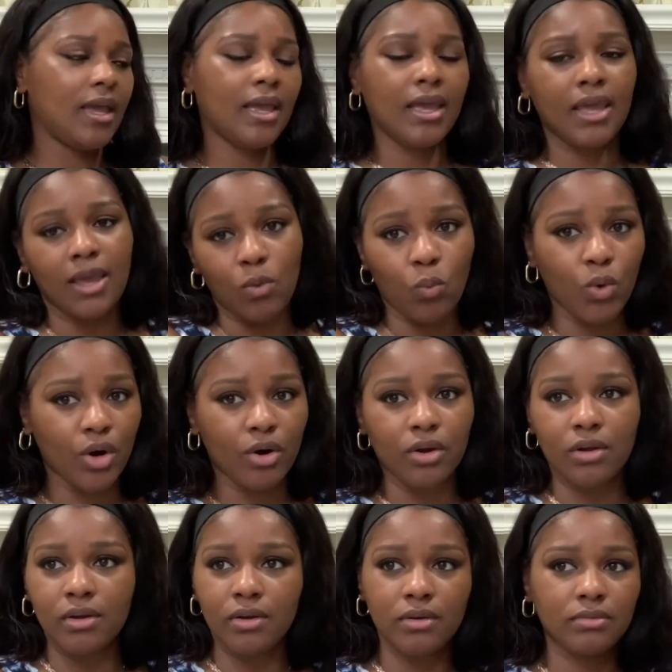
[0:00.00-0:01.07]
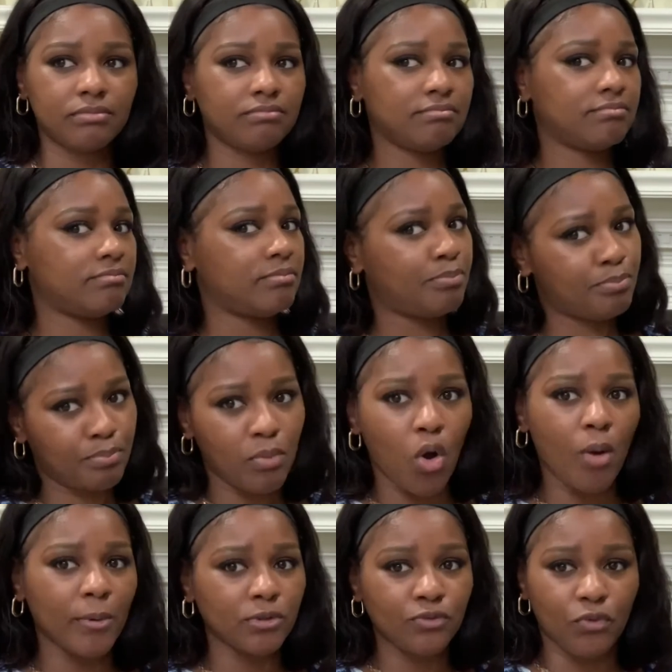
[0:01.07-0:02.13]
and work
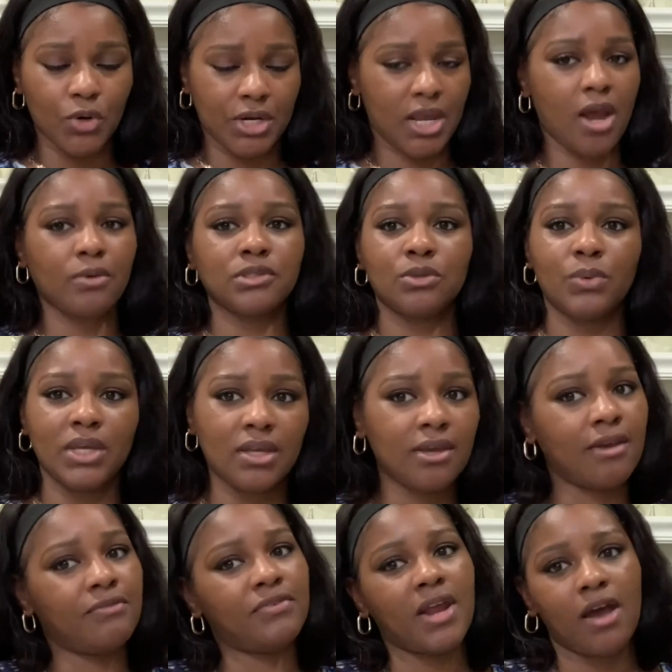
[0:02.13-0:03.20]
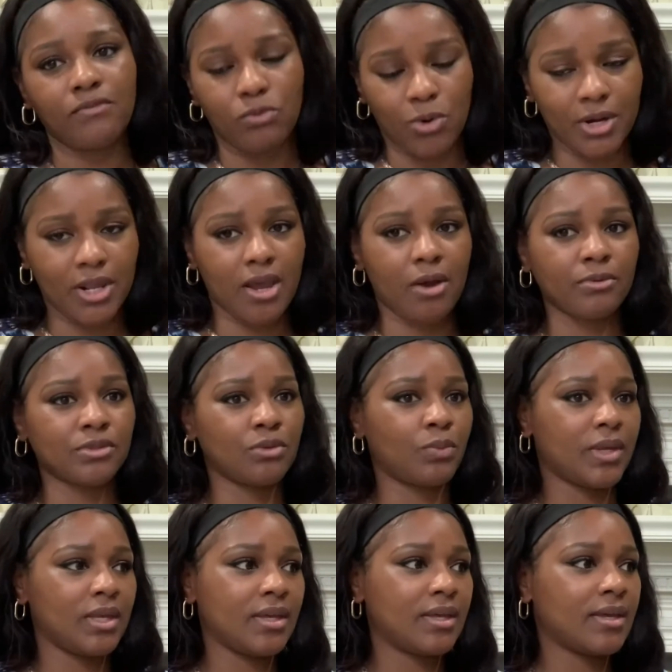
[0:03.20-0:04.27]
almost 40 hours a week, if not 40 hours a
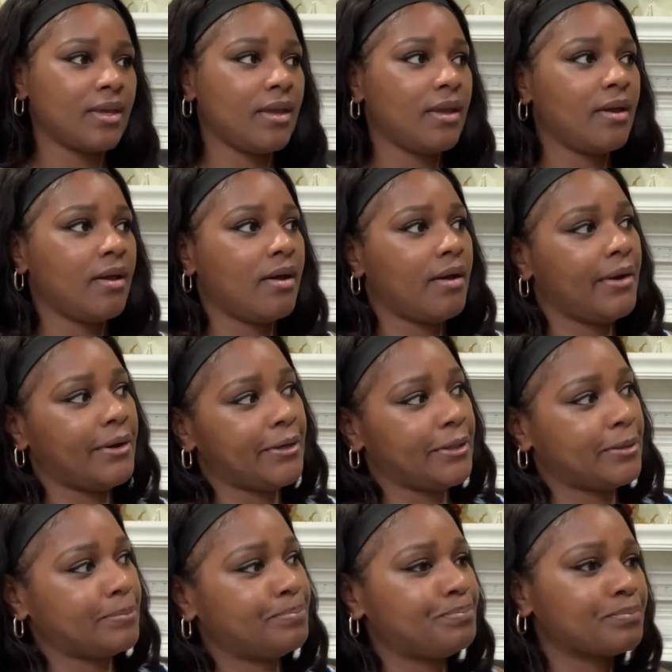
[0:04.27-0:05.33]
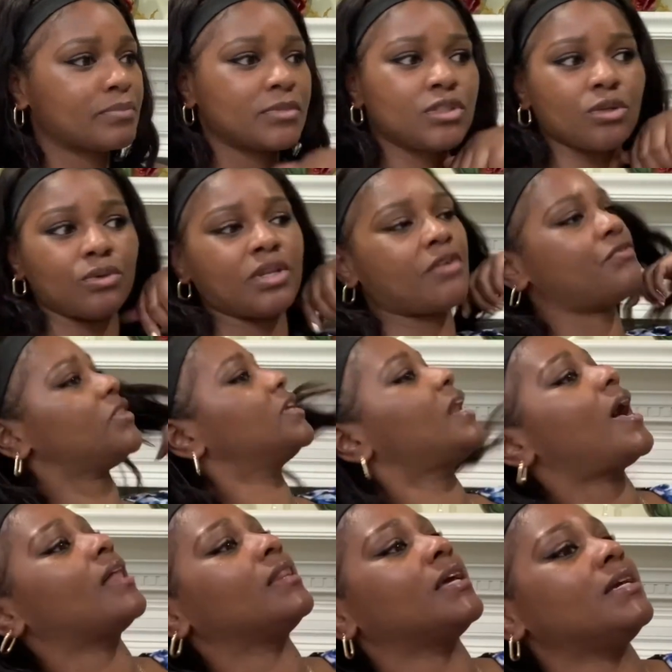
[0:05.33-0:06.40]
week. So definitely
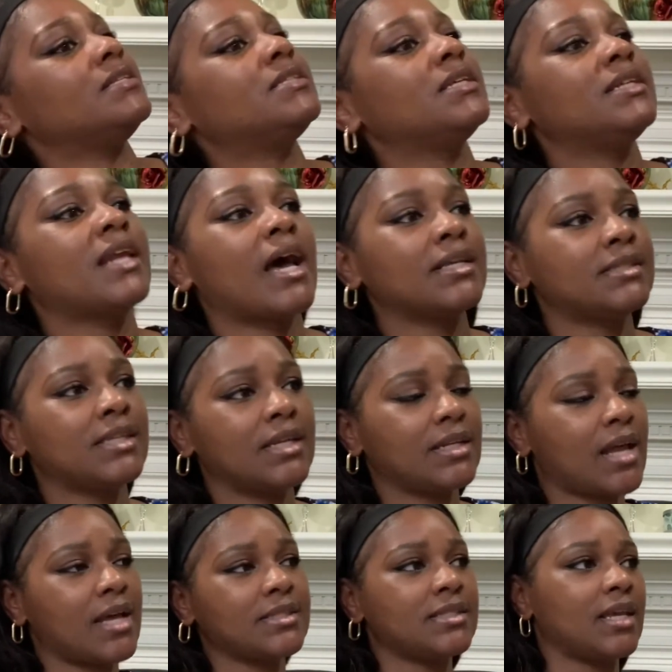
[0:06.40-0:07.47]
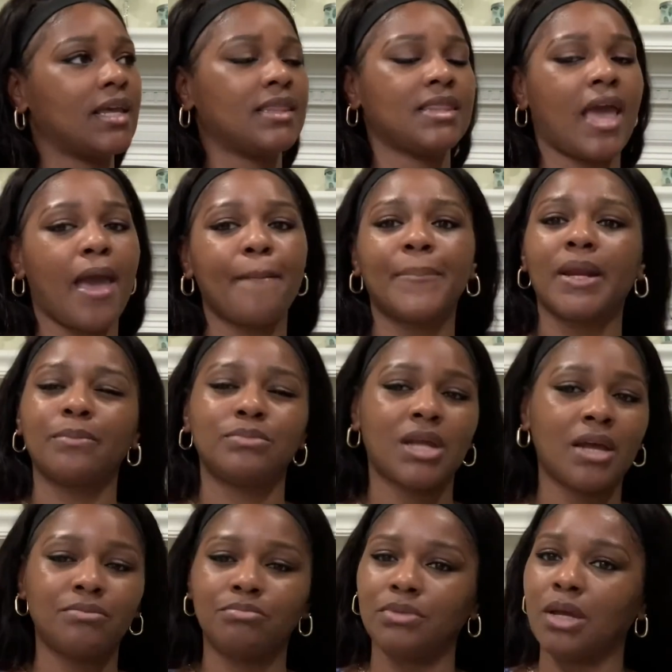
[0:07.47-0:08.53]
not lazy, not saying that, but
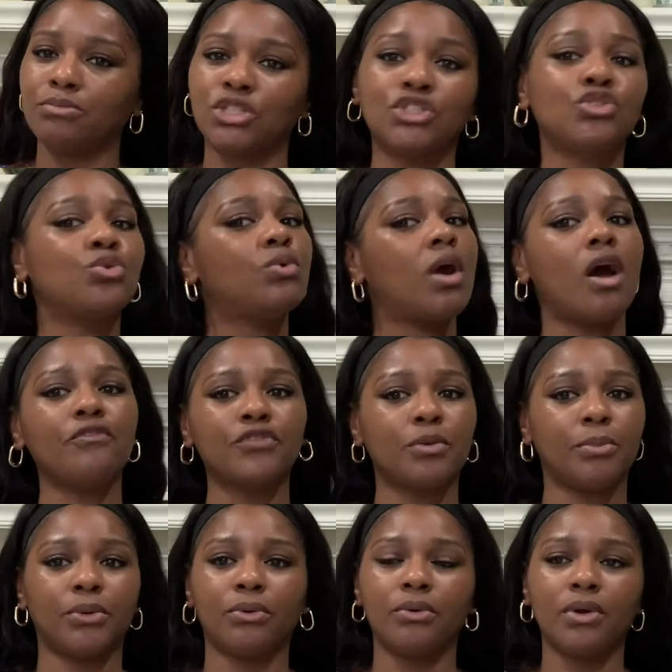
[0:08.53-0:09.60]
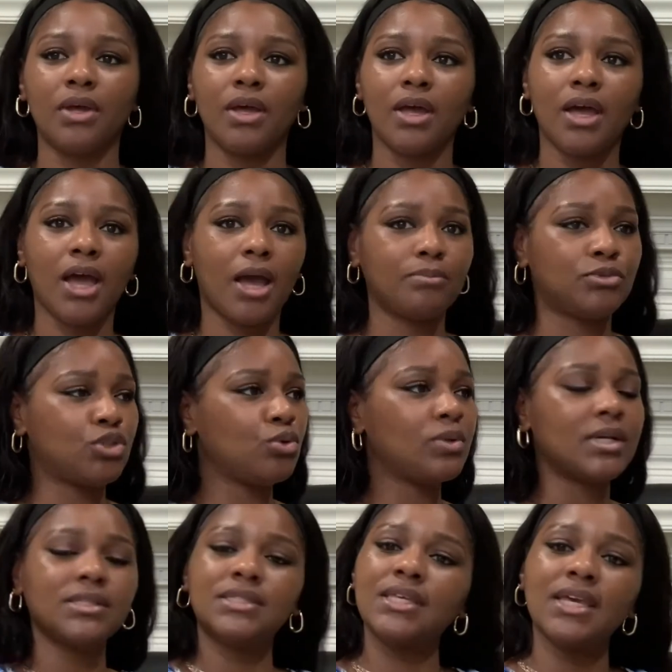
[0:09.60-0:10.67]
I'm just too comfortable. I'm too
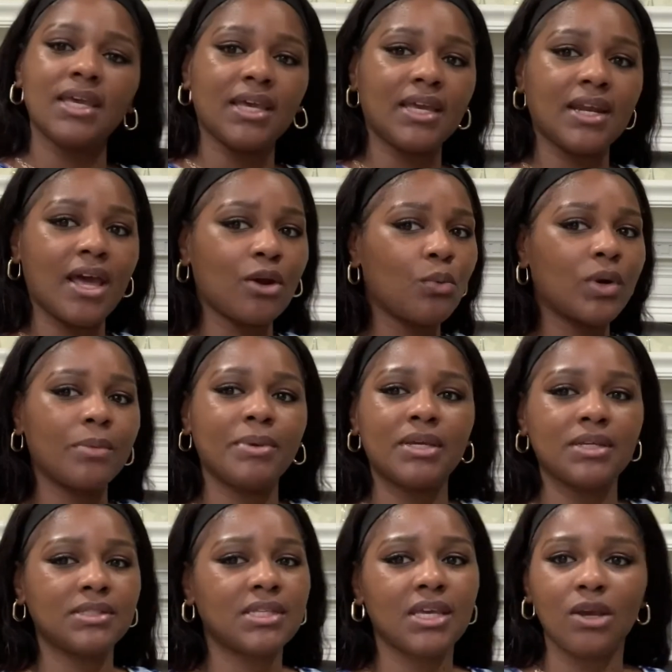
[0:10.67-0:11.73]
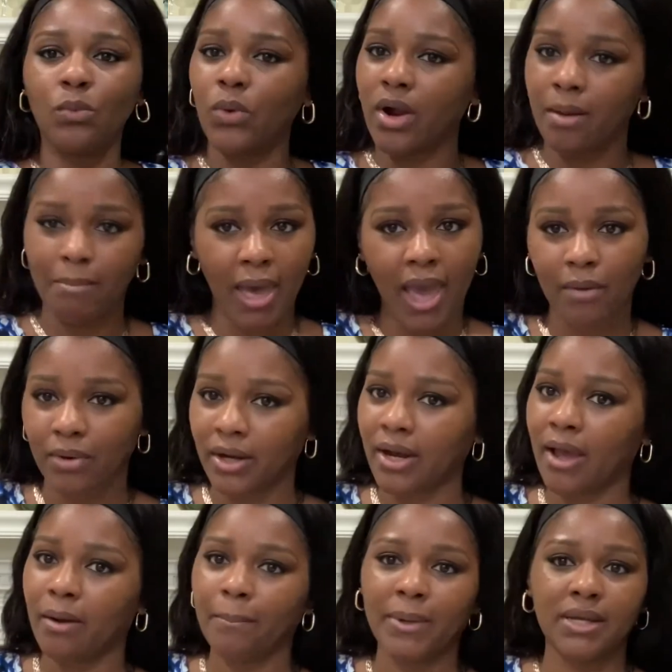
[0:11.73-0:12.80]
content, and I don't want to be content where I'm at right
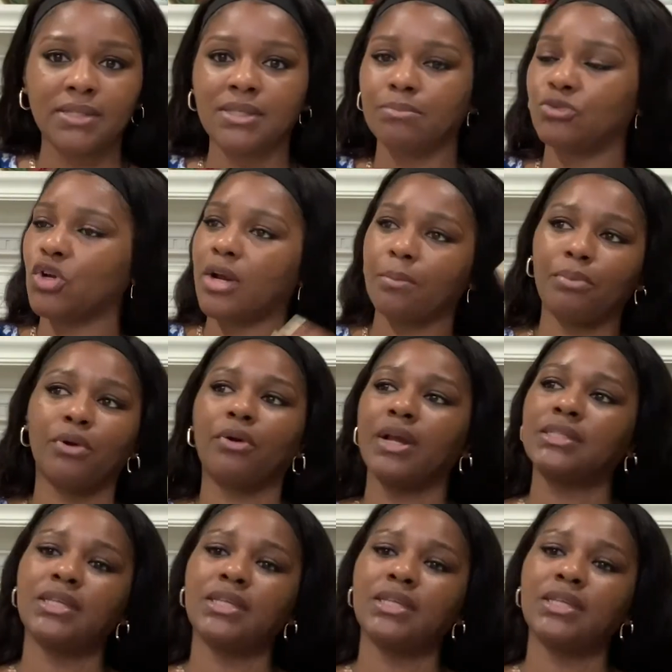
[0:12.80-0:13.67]
now, because I'm trying to progress